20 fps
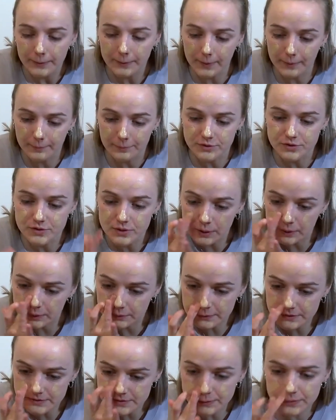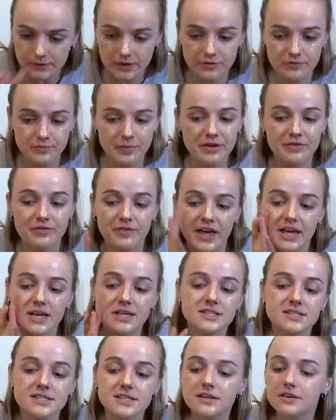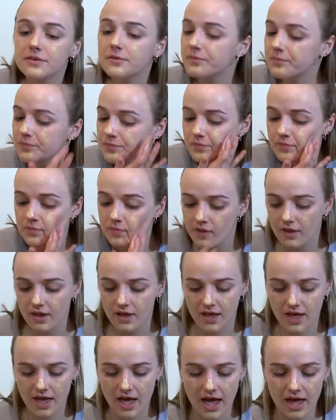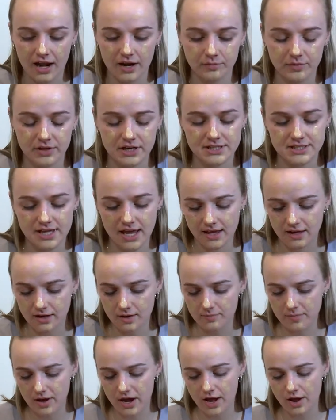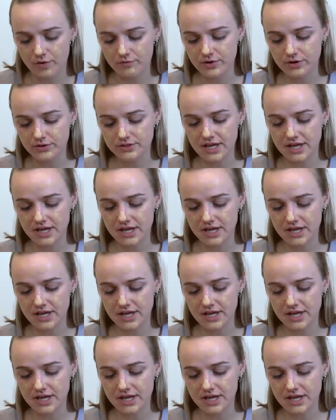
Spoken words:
I'm just going to dot it all over my face, and I'm going to take my Real